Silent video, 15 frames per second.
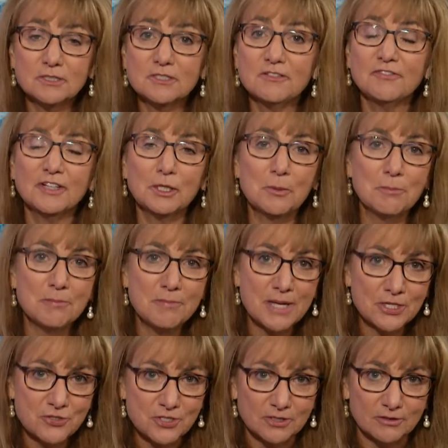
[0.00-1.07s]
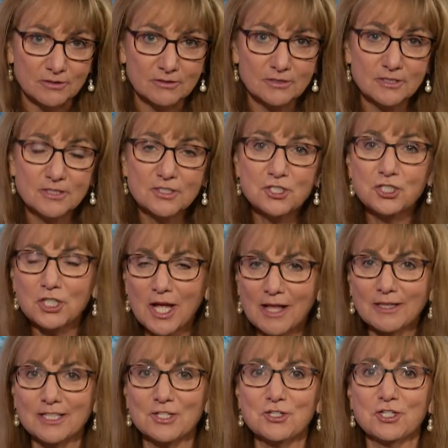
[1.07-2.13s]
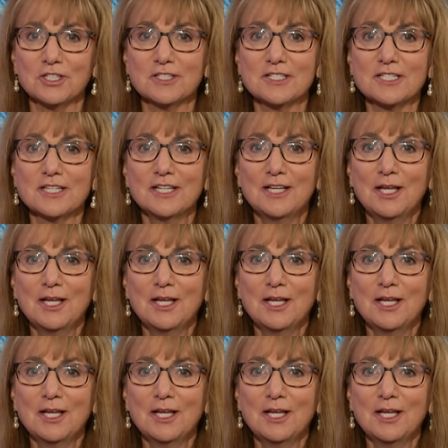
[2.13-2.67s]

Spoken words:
developmental challenges.